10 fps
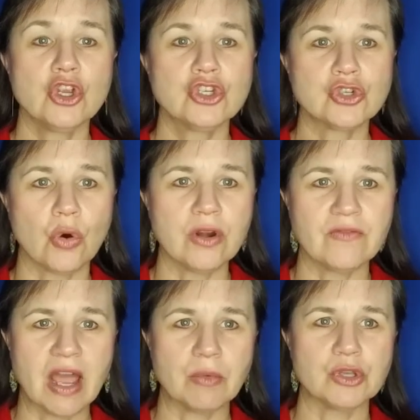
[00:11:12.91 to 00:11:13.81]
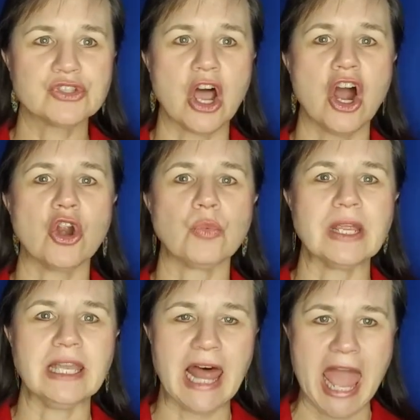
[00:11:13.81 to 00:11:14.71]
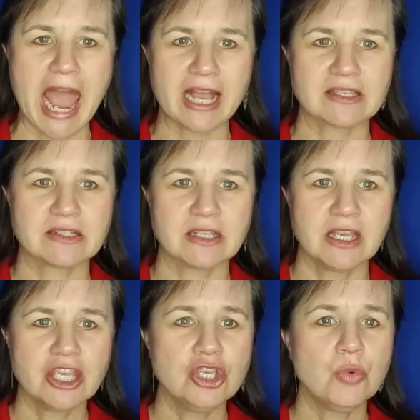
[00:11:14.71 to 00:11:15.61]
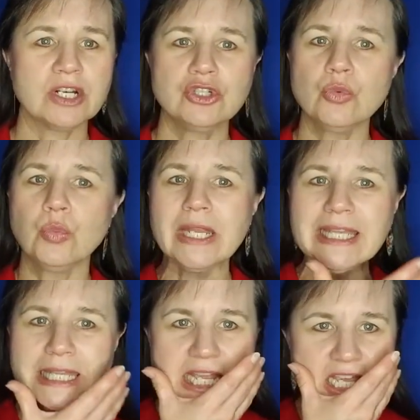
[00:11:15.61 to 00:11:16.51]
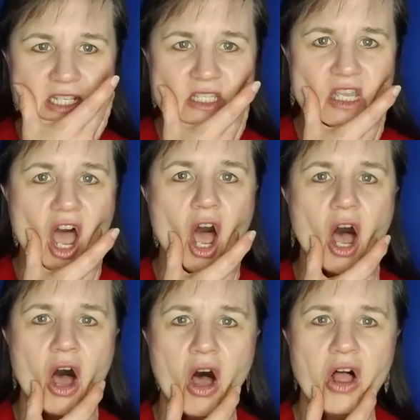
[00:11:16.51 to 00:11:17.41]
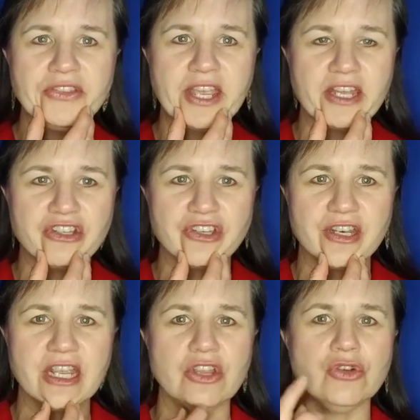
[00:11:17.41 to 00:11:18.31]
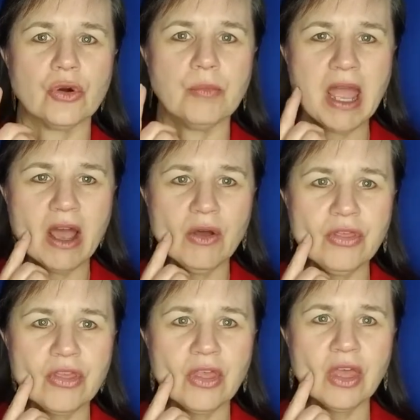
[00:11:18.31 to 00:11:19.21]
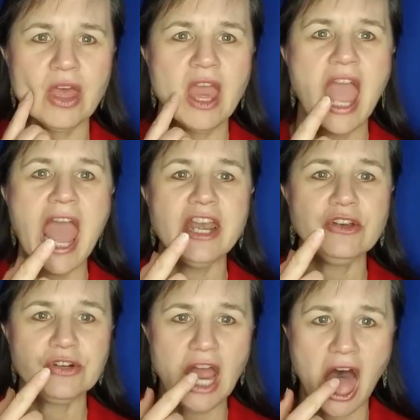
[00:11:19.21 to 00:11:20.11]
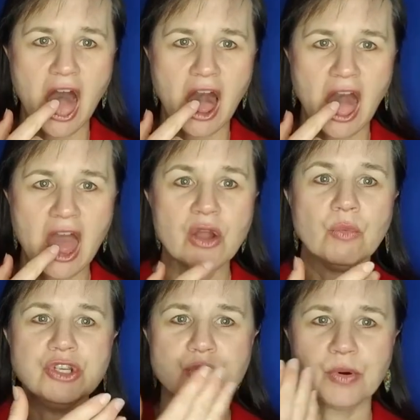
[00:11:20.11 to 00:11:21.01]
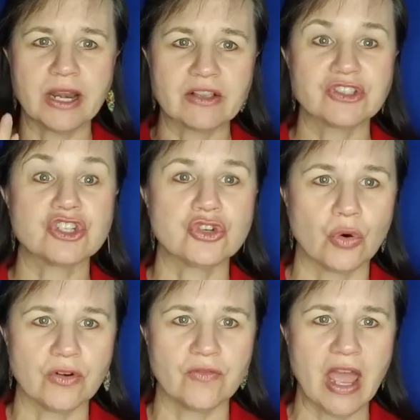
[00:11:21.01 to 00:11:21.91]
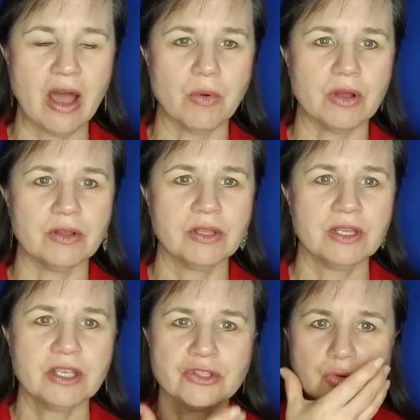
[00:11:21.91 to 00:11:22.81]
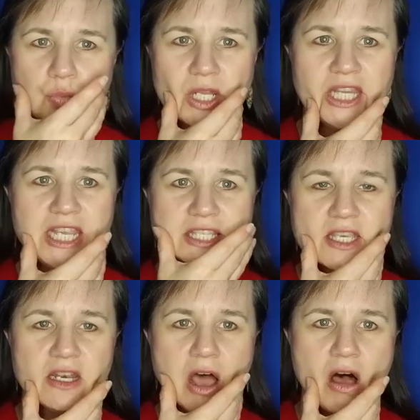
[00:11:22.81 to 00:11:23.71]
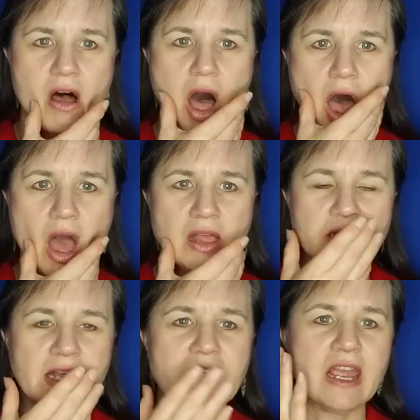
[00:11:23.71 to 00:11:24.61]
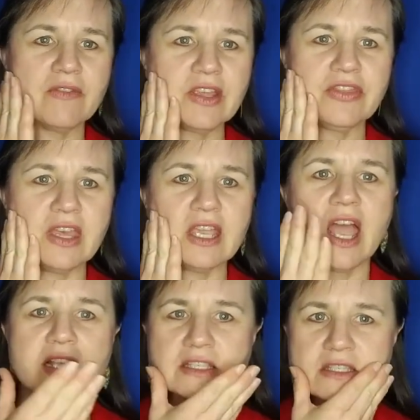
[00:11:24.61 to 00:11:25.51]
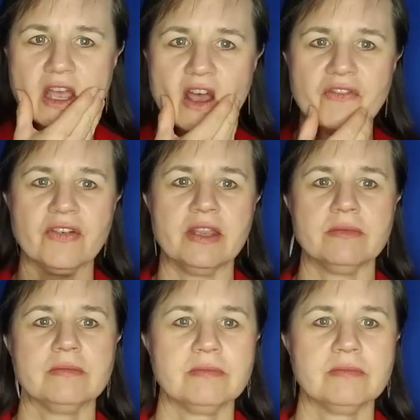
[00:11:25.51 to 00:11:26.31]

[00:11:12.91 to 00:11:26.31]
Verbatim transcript: Short vowels are relaxed. You want to release all tension in your mouth and your tongue when you pronounce a short vowel. So release it all. Let everything soften.